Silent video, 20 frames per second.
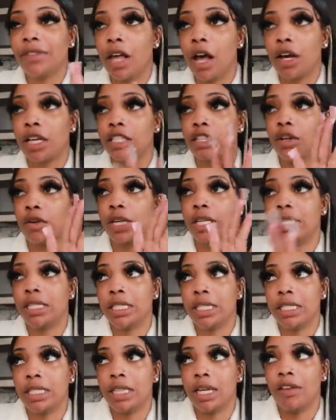vlog is gonna
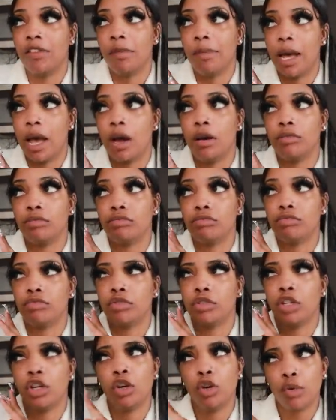consist of
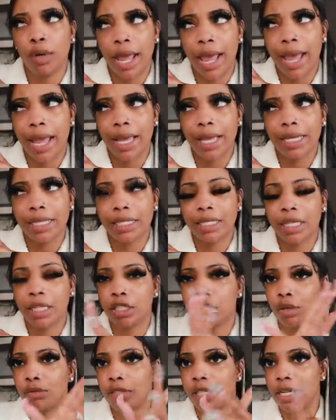about two days,
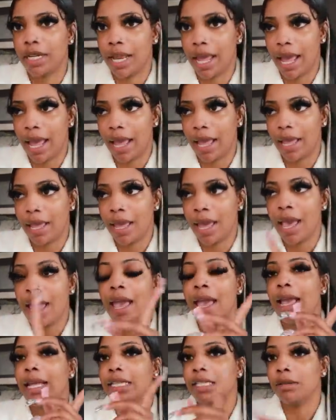so today
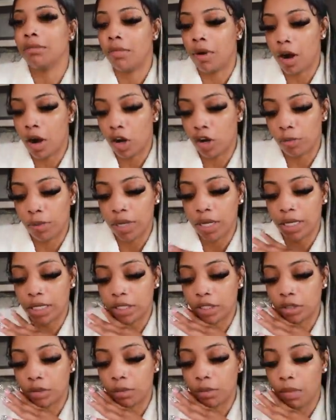and tomorrow,
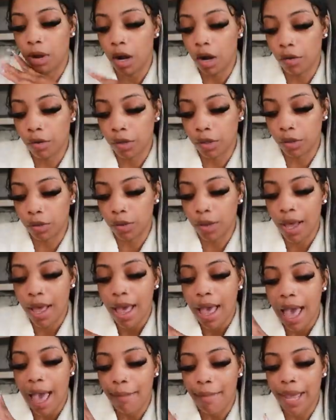because tomorrow
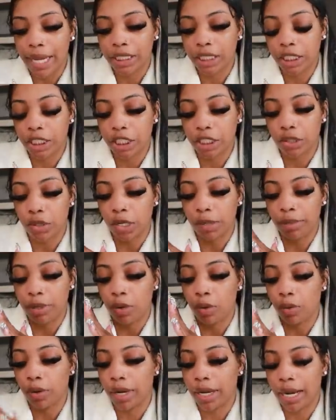I'm actually just gonna be
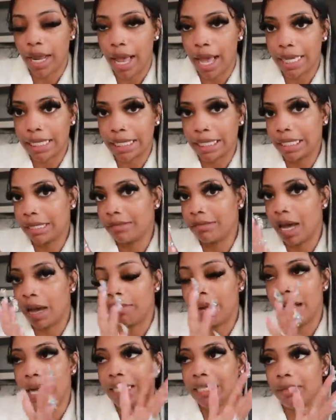organizing my
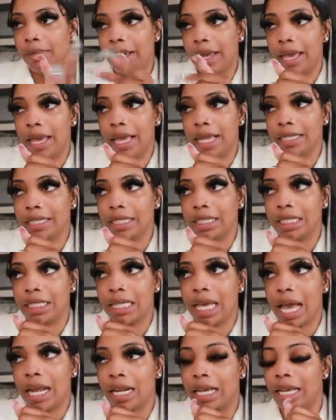pots and pans and
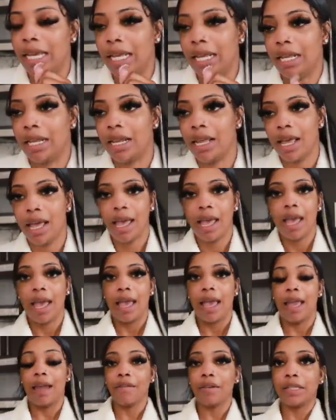just kind of getting
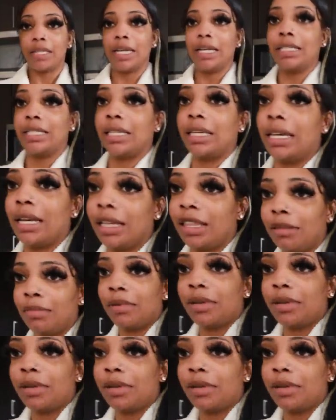everything together,